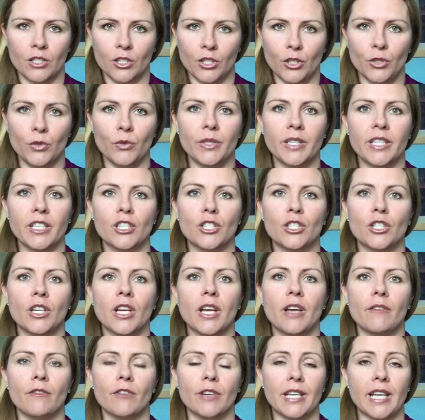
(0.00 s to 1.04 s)
do Ningxia
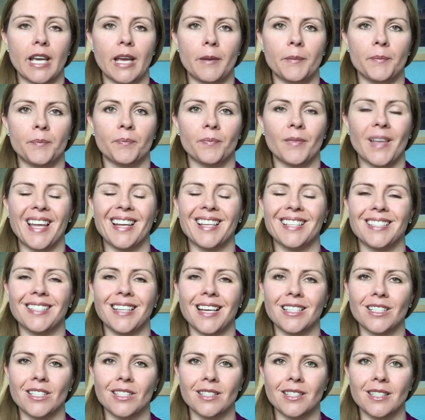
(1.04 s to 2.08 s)
every day. And it's
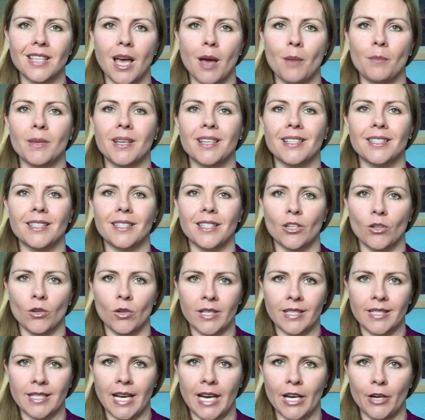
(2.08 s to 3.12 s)
not just them, it's their
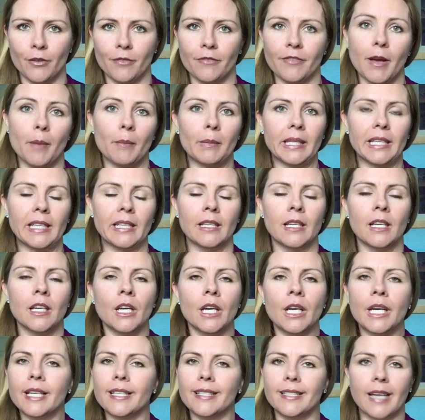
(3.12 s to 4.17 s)
entire family.
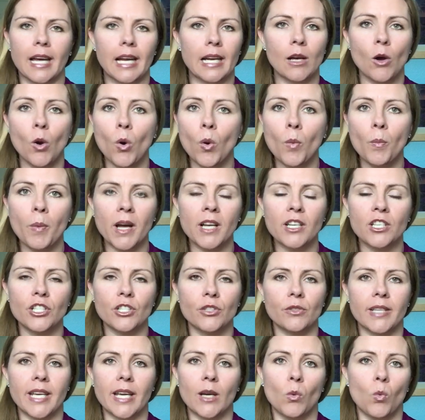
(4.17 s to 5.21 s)
It's not a whole bunch.
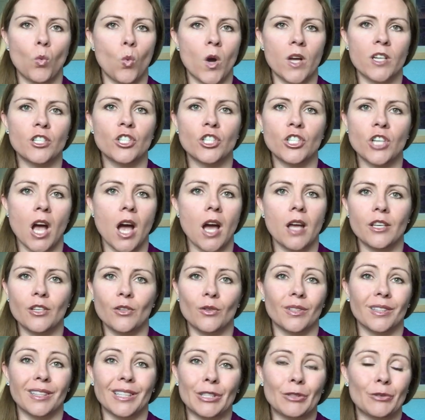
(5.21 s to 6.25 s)
You take one shot, you
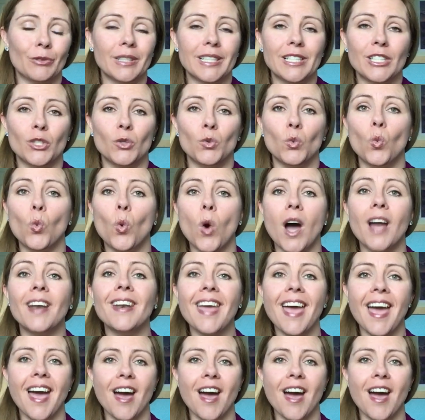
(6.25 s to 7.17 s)
can literally do one